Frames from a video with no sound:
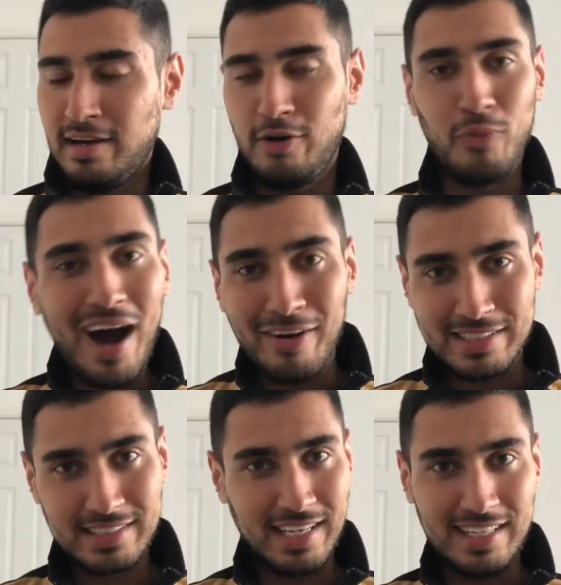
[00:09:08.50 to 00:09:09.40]
Wow,
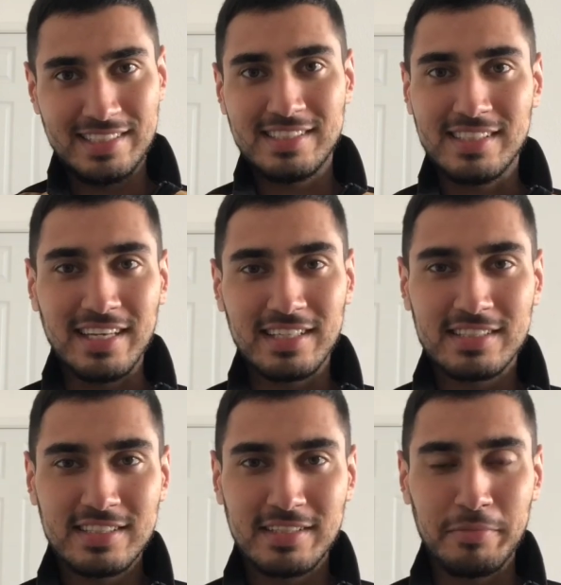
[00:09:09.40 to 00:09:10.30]
this guy
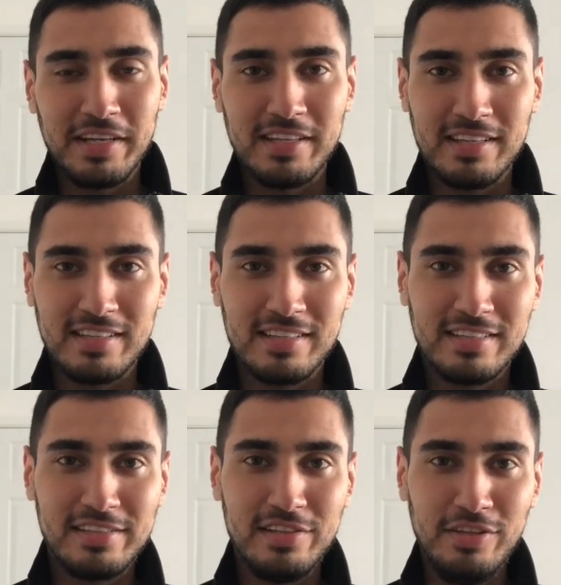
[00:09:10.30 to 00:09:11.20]
stinks. I mean,
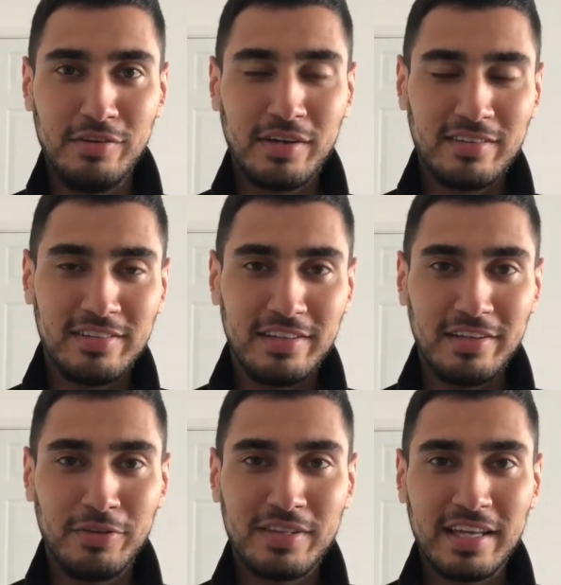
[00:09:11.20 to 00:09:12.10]

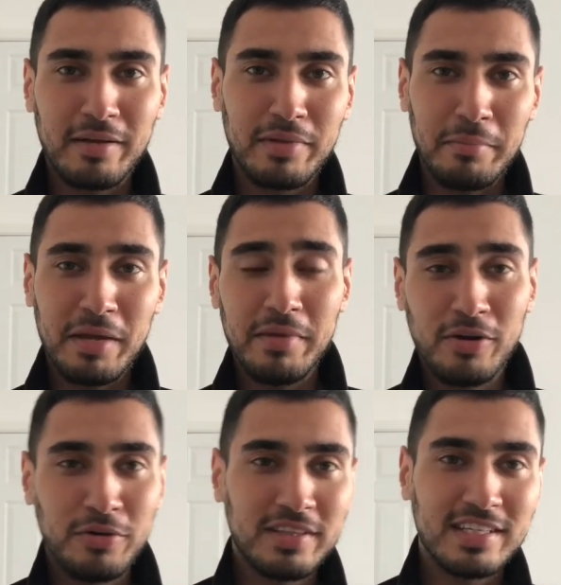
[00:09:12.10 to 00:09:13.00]
you think that maybe
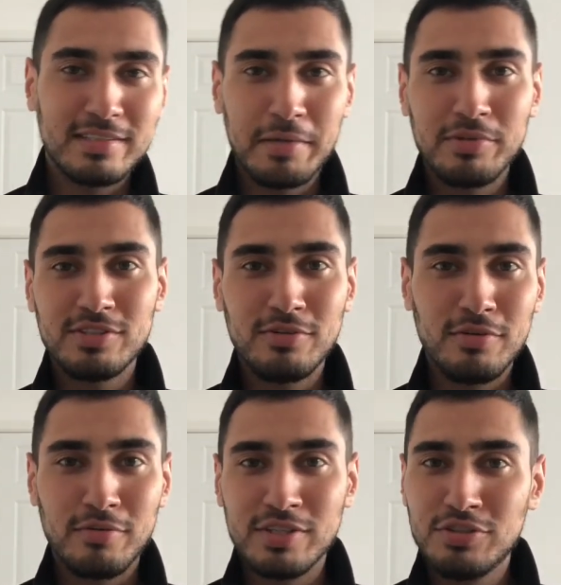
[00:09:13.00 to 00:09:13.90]
Conte is able
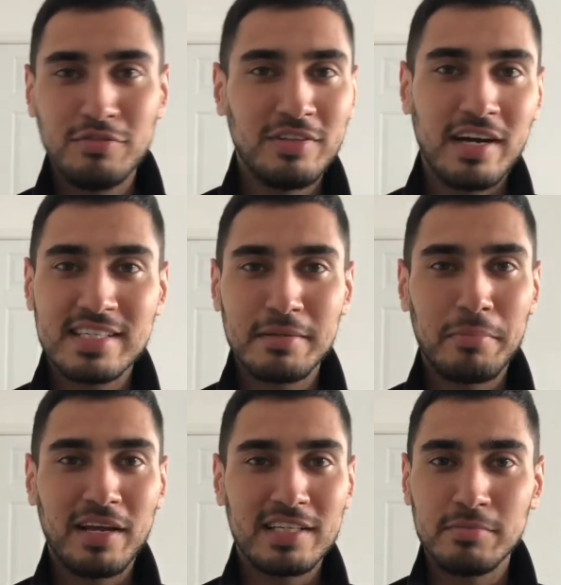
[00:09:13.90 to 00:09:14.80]
to rejuvenate some
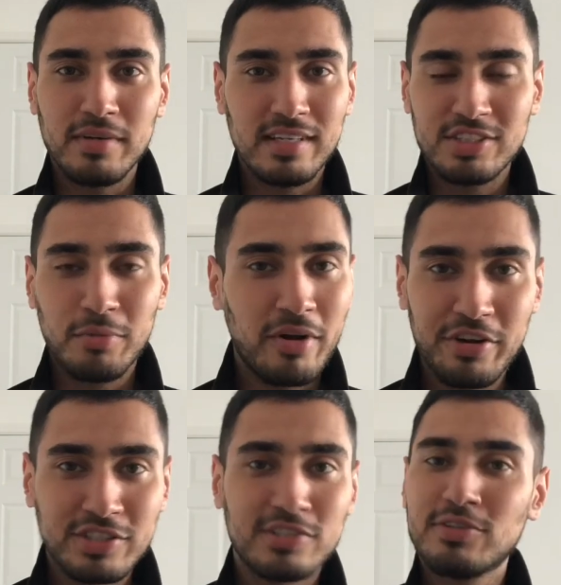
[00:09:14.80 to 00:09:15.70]
players, but Joao
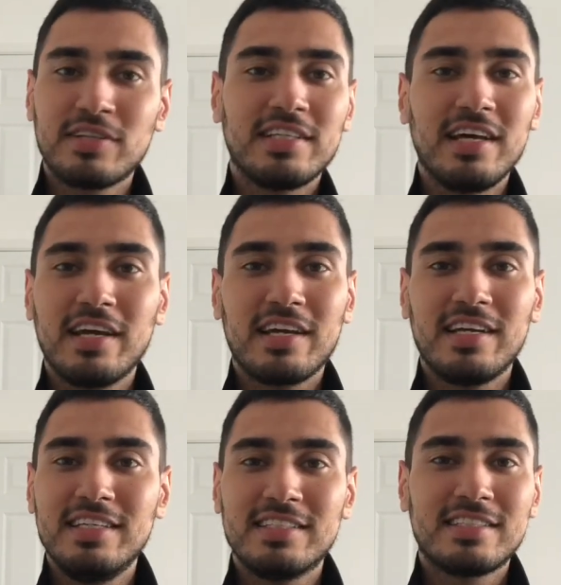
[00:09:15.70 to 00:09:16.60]
Mario just looks like
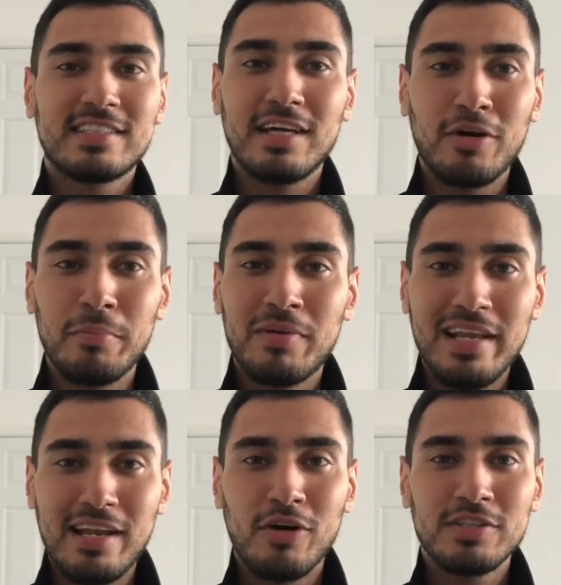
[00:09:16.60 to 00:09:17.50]
he's a
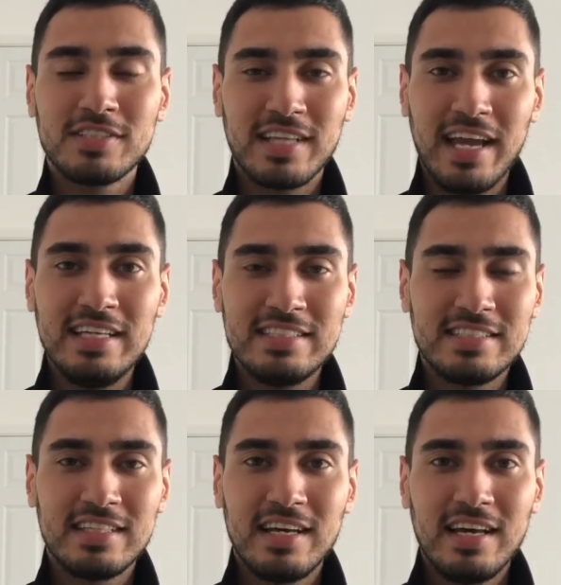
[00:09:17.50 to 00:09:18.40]
complete lost case.